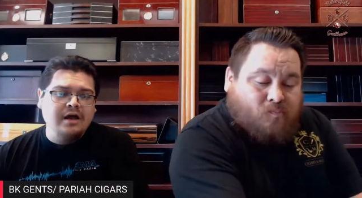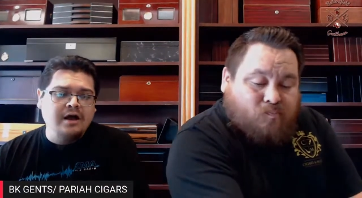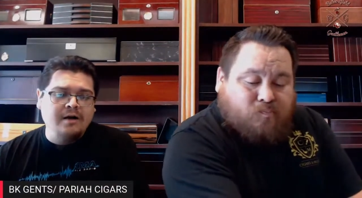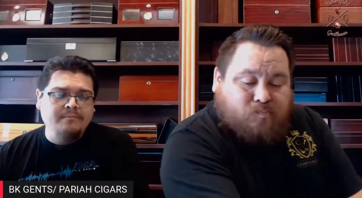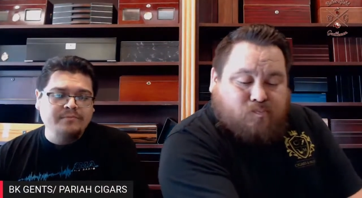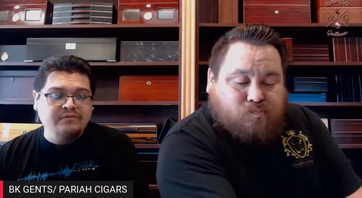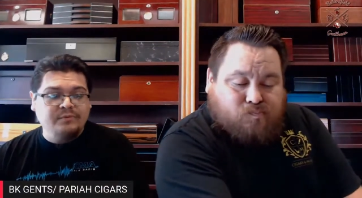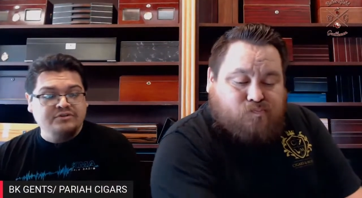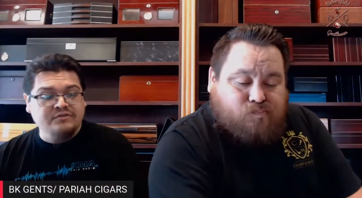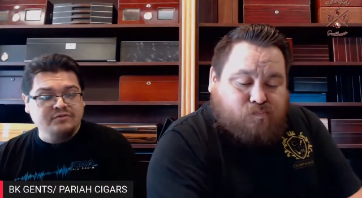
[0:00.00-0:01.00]
Speaker 1: Um,
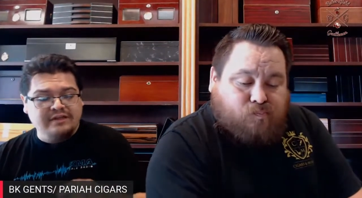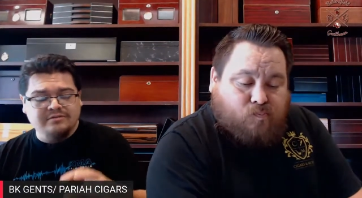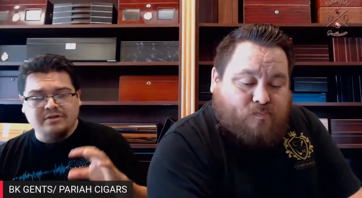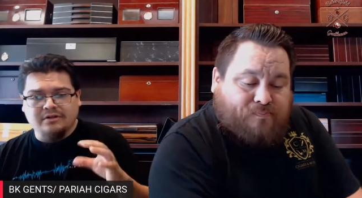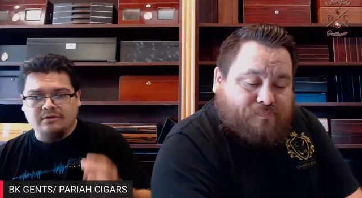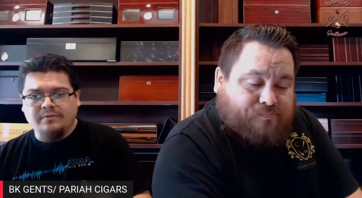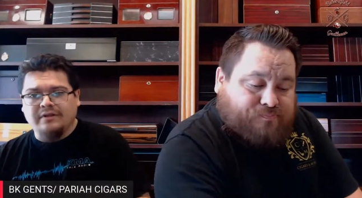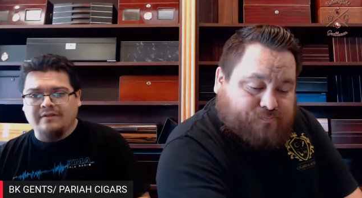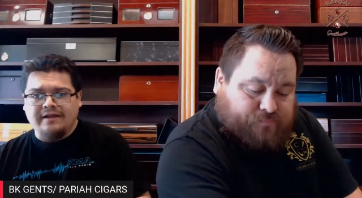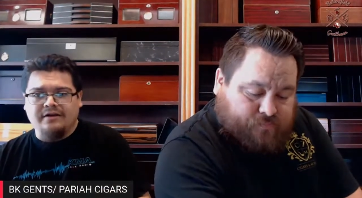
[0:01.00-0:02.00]
especially if you like something a little
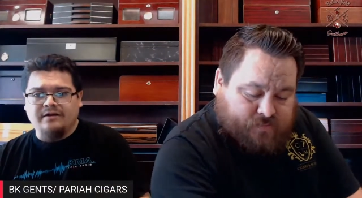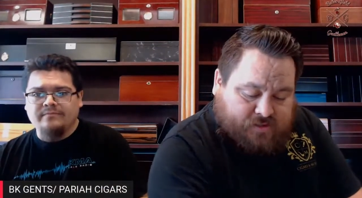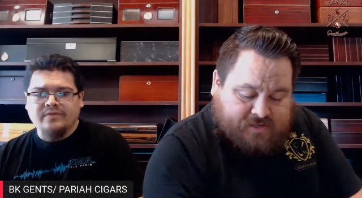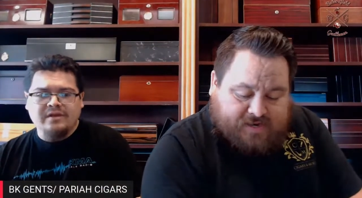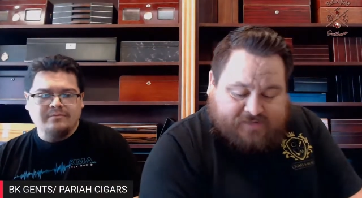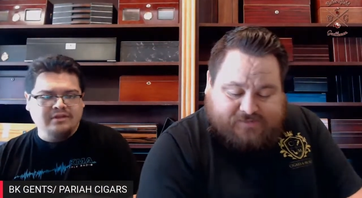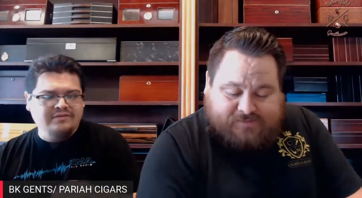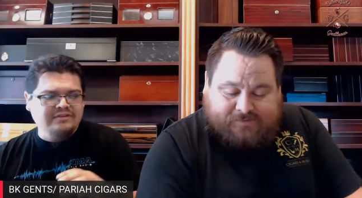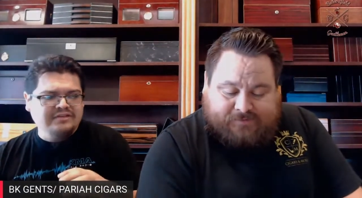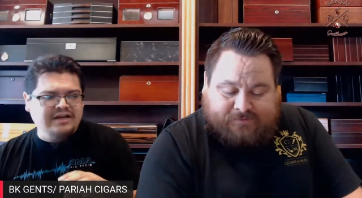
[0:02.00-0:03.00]
bit lighter. Yes. I
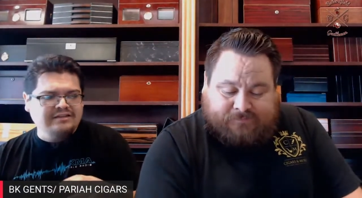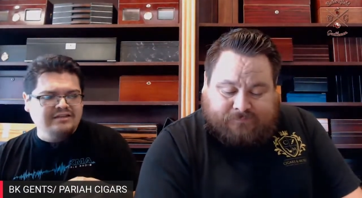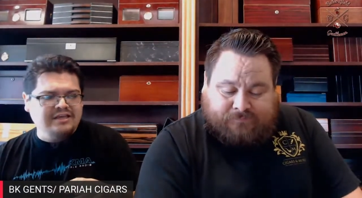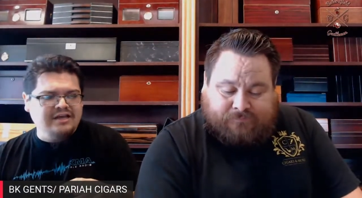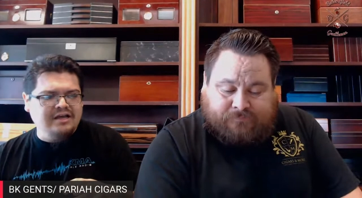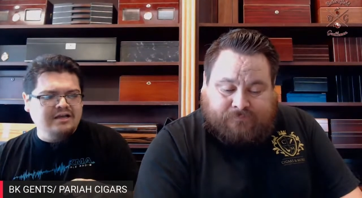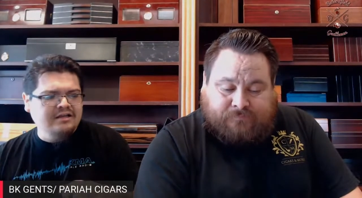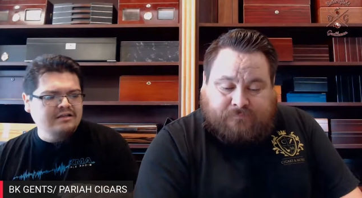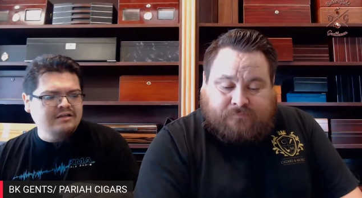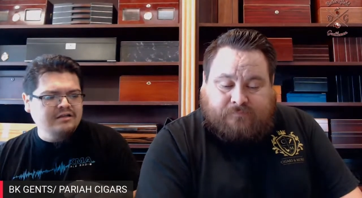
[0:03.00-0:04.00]
believe it's got the. Uh,
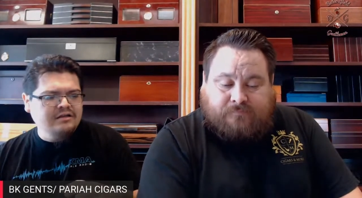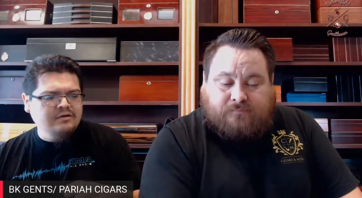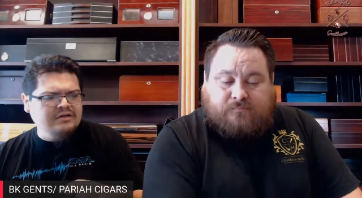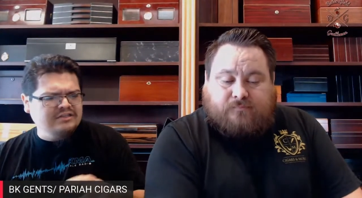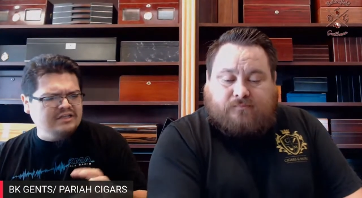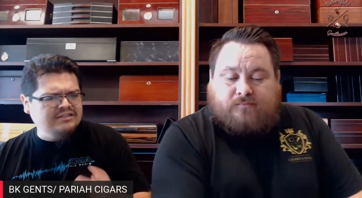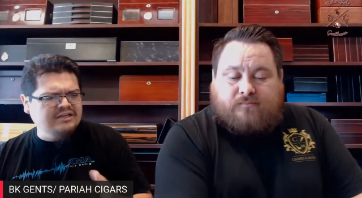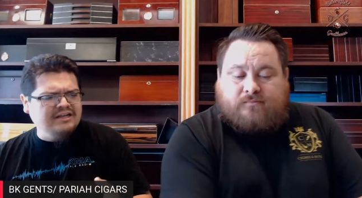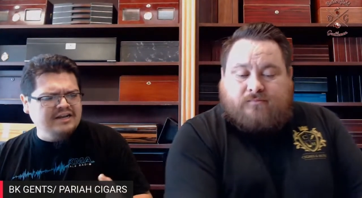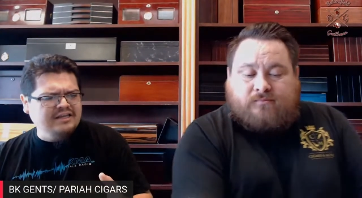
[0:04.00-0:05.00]
what is it? Is
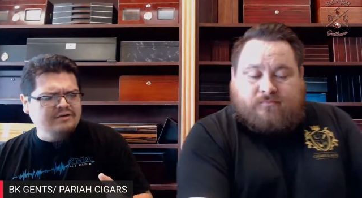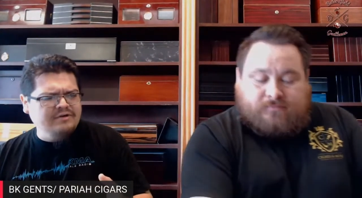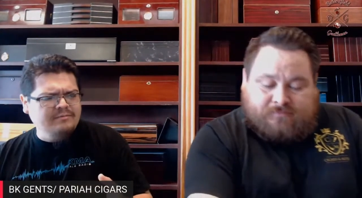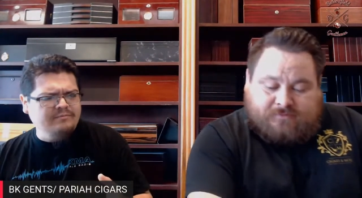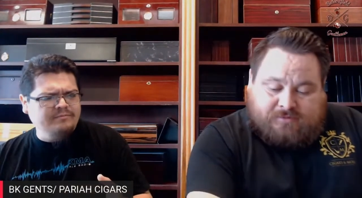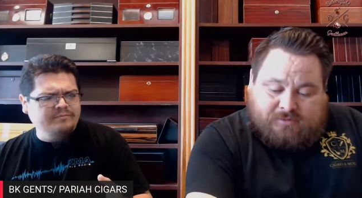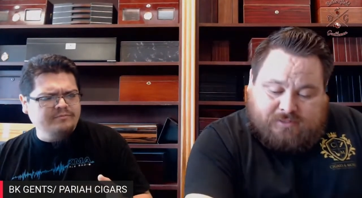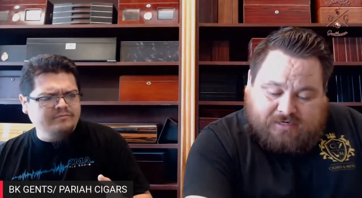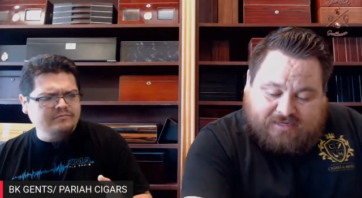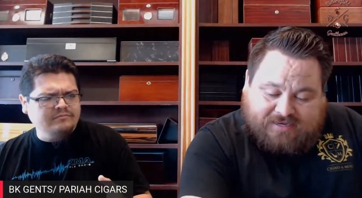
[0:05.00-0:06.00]
it a Connecticut wrap?
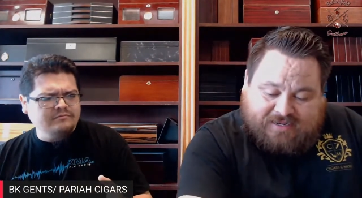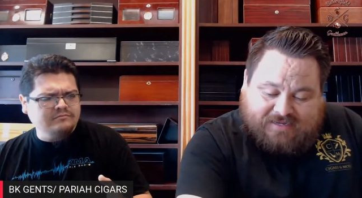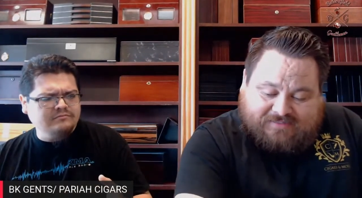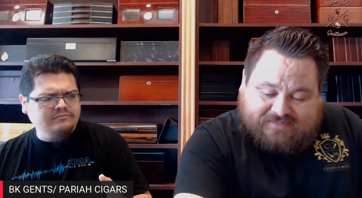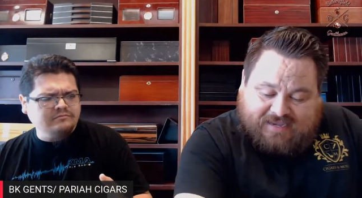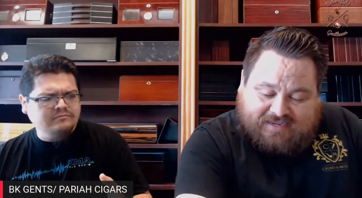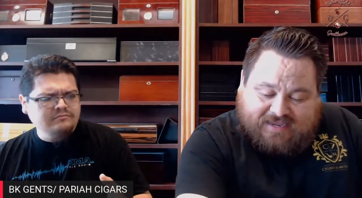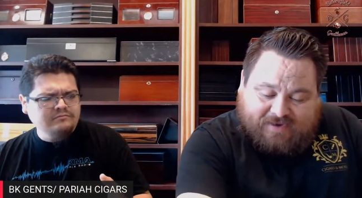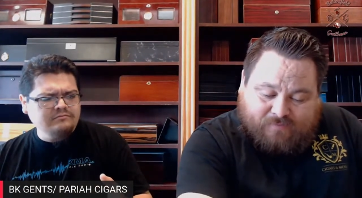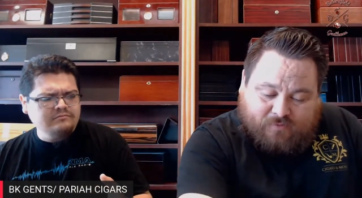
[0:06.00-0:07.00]
Speaker 2: Uh, it is a
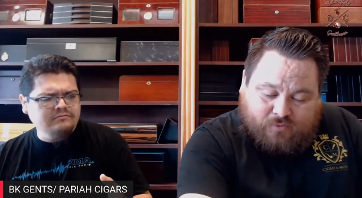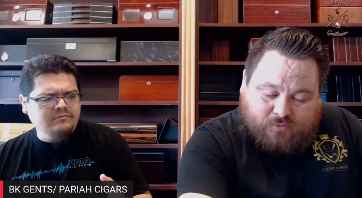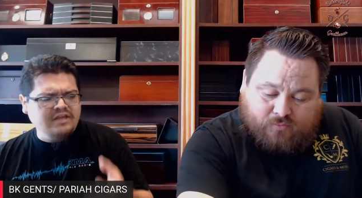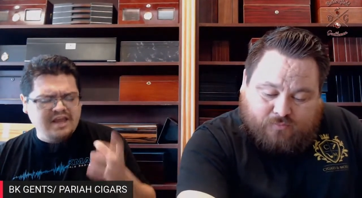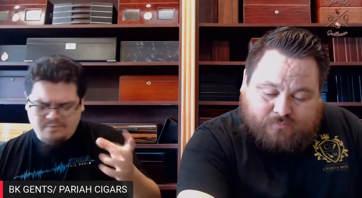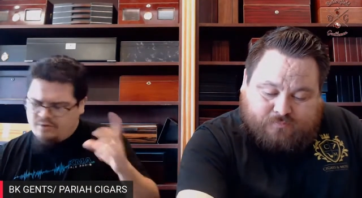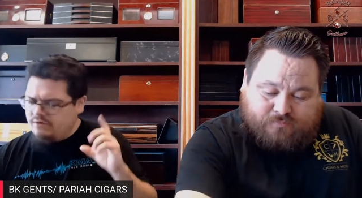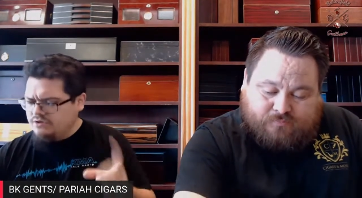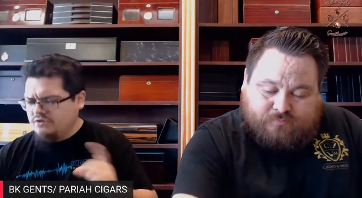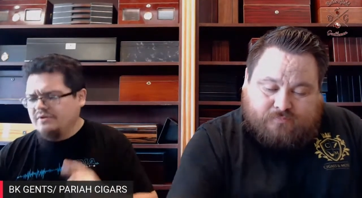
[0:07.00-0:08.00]
Cameroon.
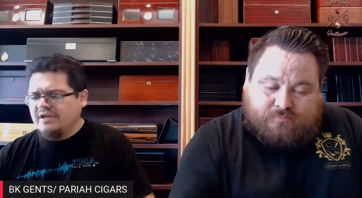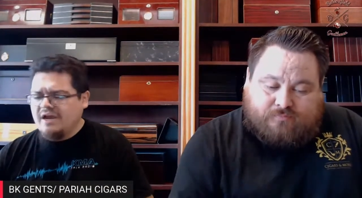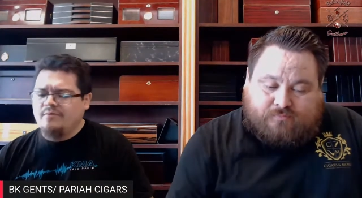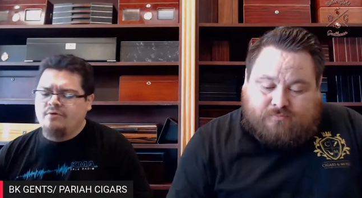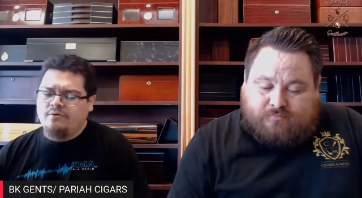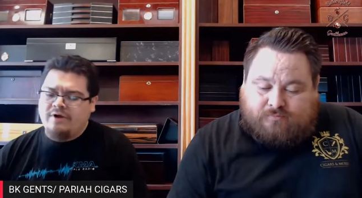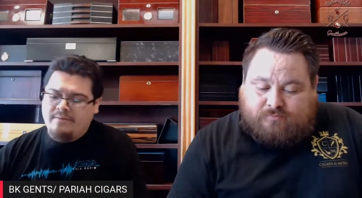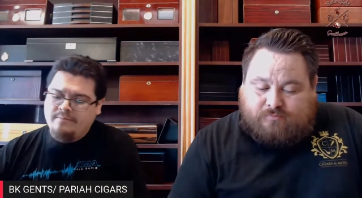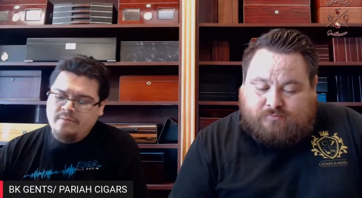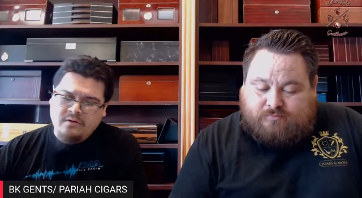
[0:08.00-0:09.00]
Speaker 1: Cameroon, excuse me, Cameroon
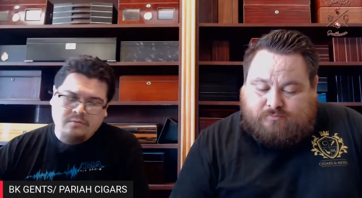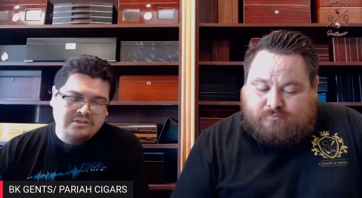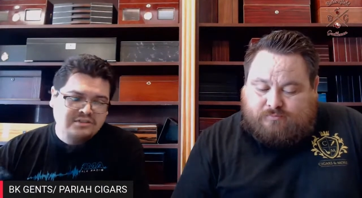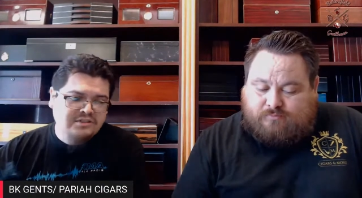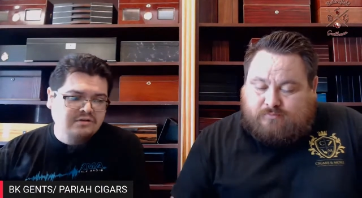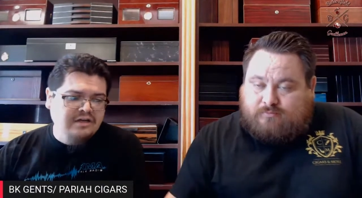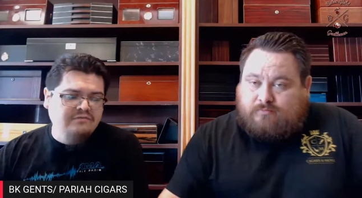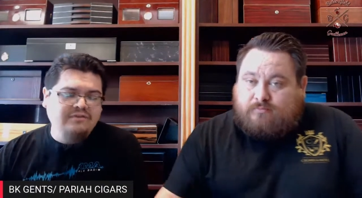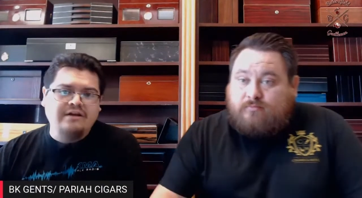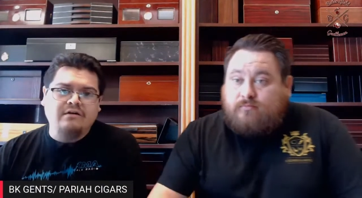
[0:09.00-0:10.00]
wrap but still
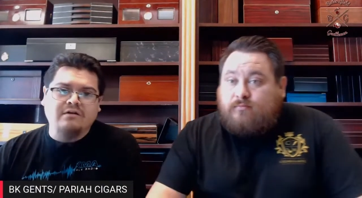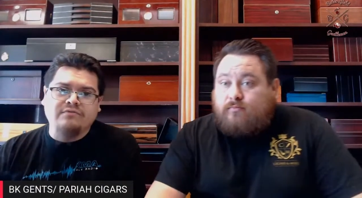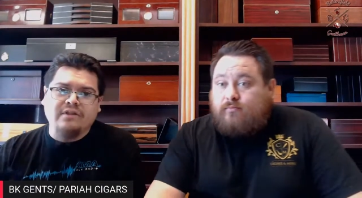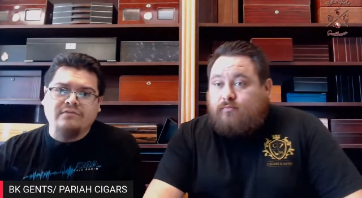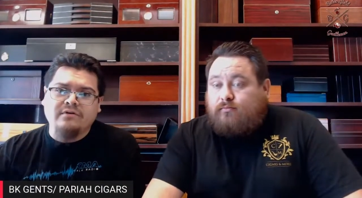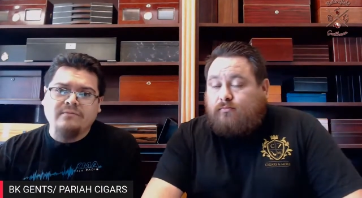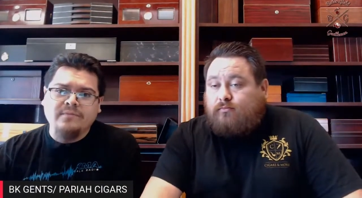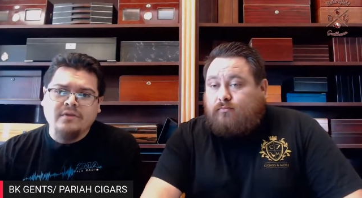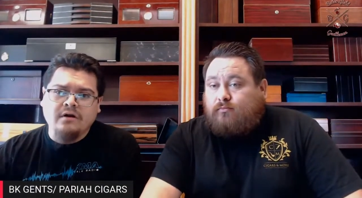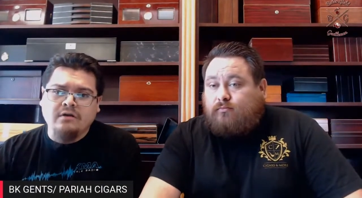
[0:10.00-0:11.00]
kind of lighter on flavor
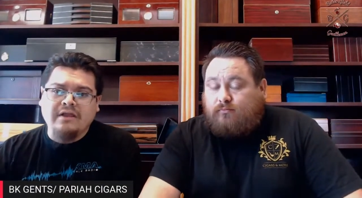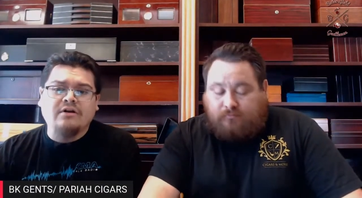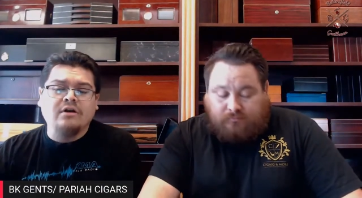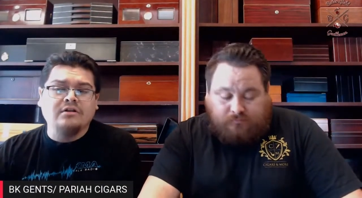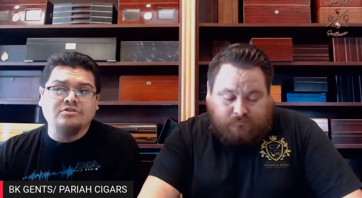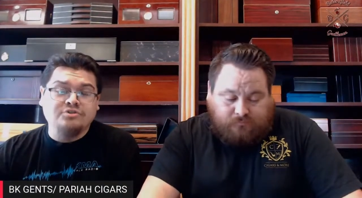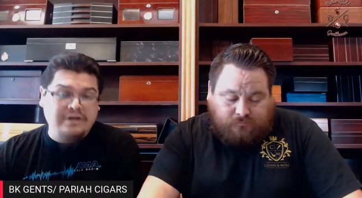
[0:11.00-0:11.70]
or lighter on